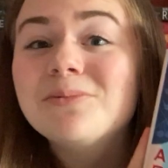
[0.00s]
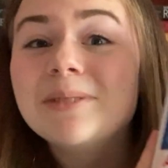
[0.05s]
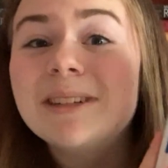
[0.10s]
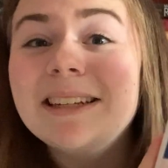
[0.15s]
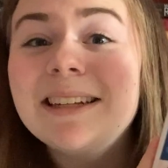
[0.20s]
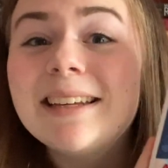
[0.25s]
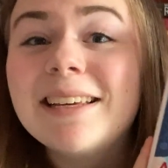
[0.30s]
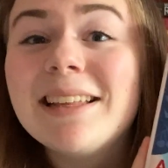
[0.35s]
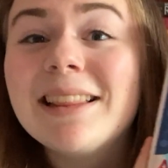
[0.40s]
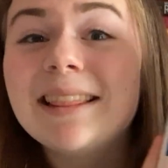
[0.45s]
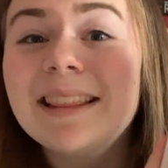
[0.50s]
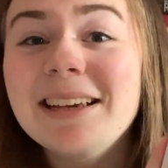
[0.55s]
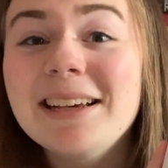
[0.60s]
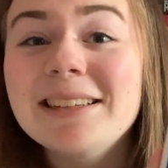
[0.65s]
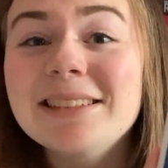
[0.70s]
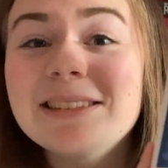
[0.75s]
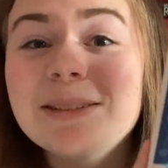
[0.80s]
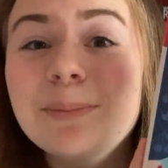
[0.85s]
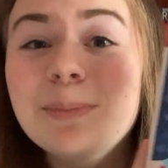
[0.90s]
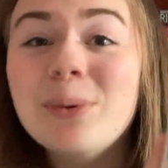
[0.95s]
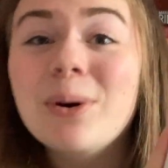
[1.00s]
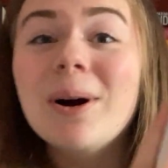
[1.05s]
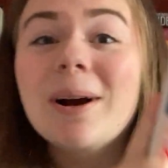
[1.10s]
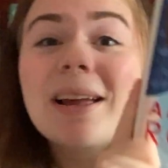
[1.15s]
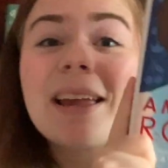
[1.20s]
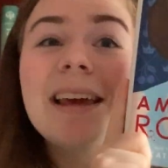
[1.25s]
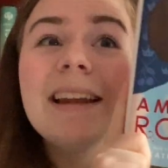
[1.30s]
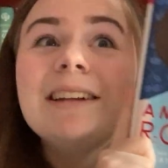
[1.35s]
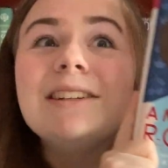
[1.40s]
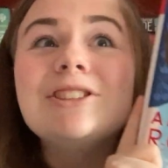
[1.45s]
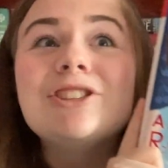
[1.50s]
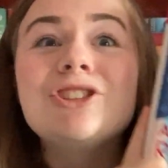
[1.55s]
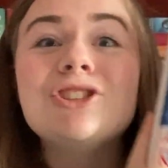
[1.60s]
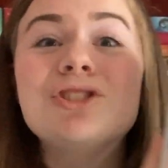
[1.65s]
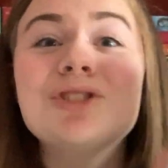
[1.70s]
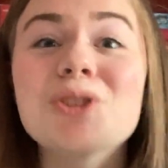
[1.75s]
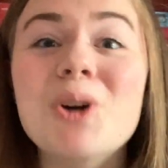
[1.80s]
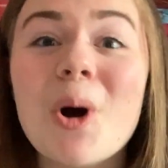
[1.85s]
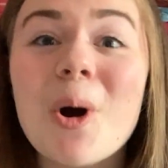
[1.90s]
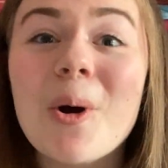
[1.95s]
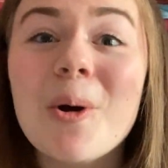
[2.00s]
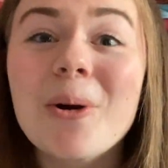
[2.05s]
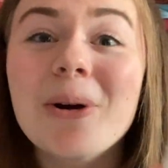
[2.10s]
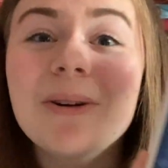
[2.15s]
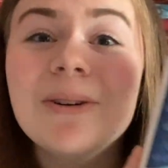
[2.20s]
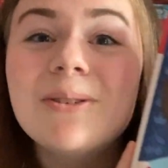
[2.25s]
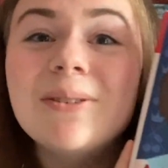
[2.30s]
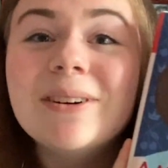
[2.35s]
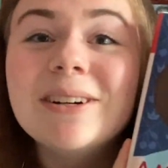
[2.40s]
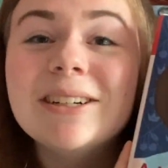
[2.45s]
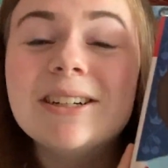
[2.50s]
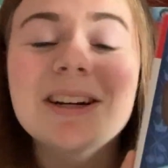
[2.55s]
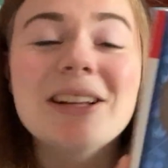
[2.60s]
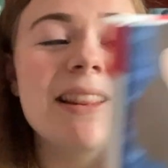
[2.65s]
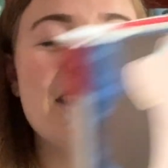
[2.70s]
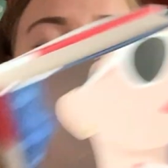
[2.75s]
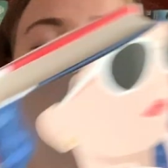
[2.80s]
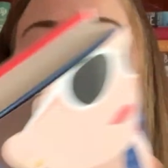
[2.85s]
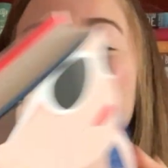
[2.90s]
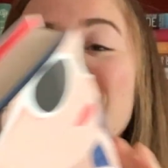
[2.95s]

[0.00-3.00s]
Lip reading: reading this book. It is so good. I